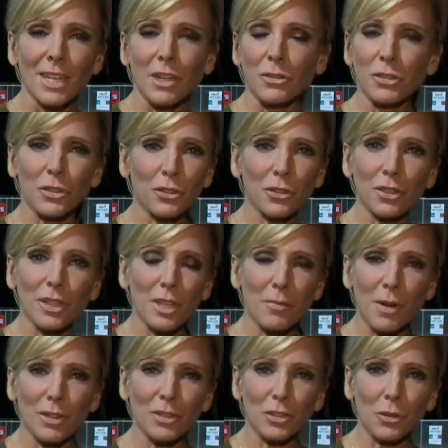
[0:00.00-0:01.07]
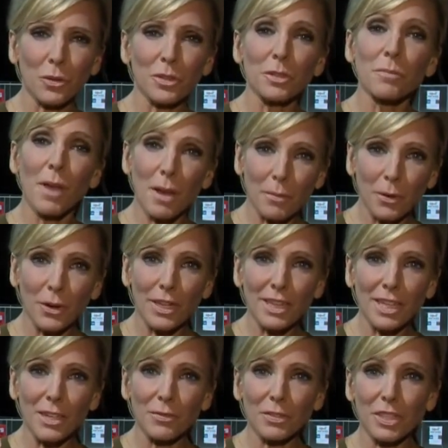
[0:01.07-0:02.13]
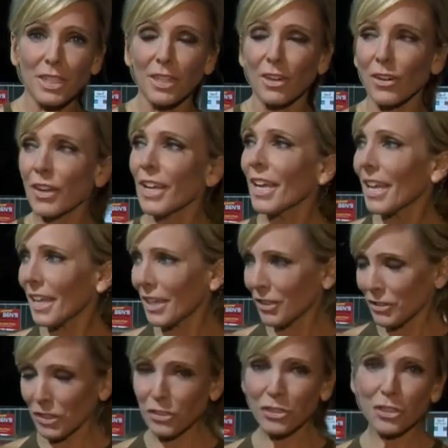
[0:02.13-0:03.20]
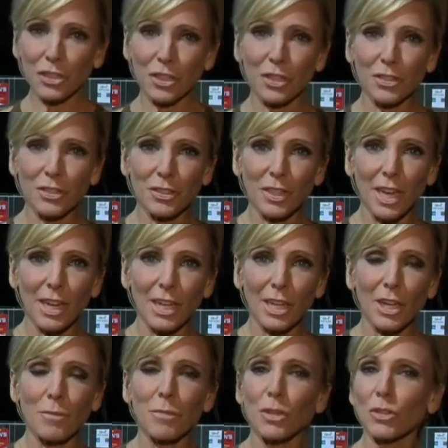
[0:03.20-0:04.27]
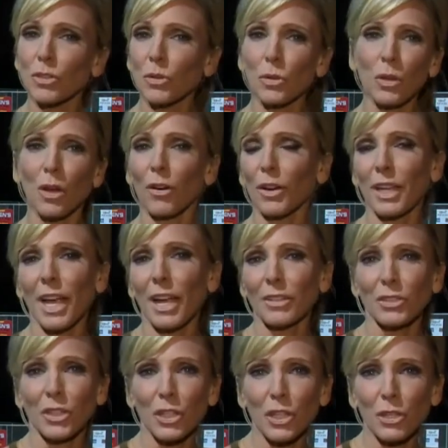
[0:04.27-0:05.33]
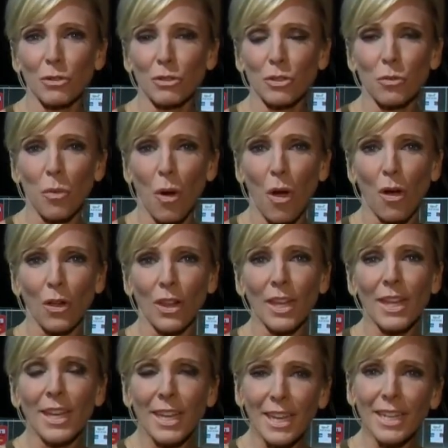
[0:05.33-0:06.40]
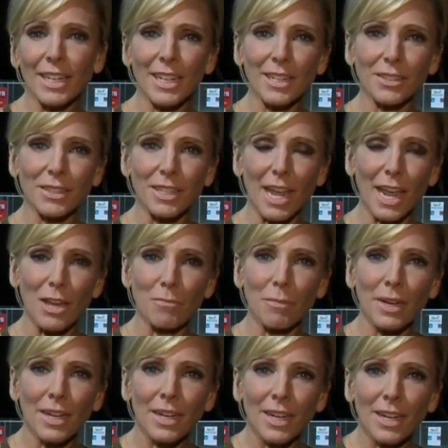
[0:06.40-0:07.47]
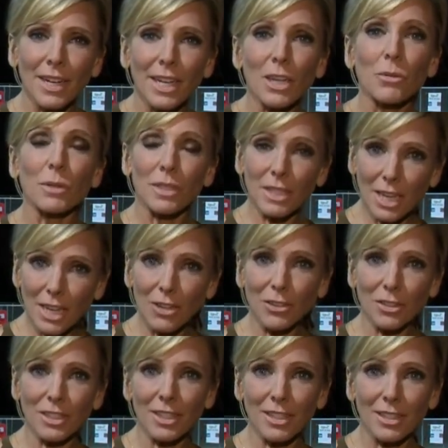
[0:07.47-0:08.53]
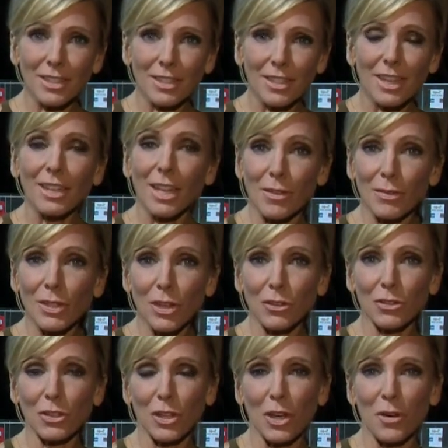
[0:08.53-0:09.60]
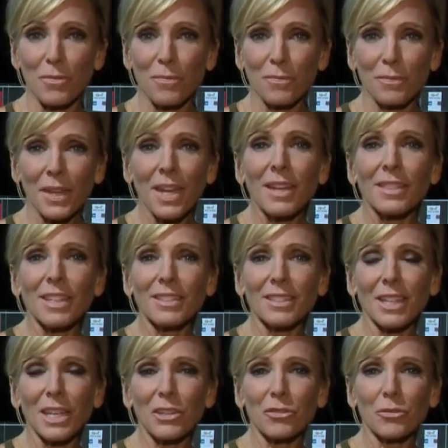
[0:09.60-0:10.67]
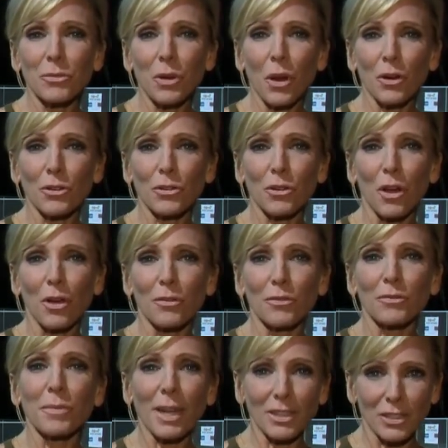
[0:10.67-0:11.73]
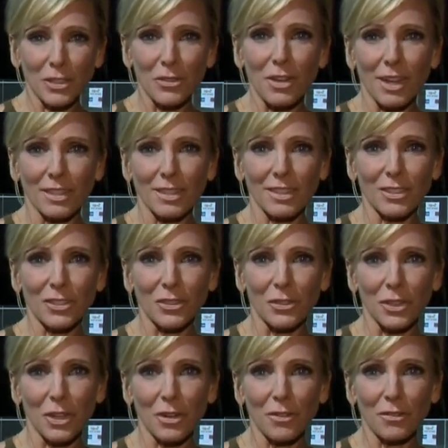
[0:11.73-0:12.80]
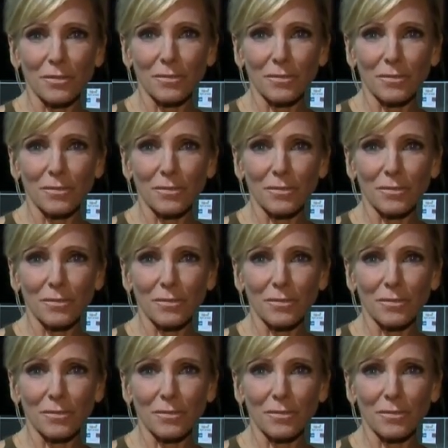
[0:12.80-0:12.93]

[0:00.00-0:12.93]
Now, certainly Monsoor's memory lives here. In addition to the stadium, the school already has a huge wall in his name. He was killed 11 years ago. That's the latest from Garden Grove. Back to you guys in the studio.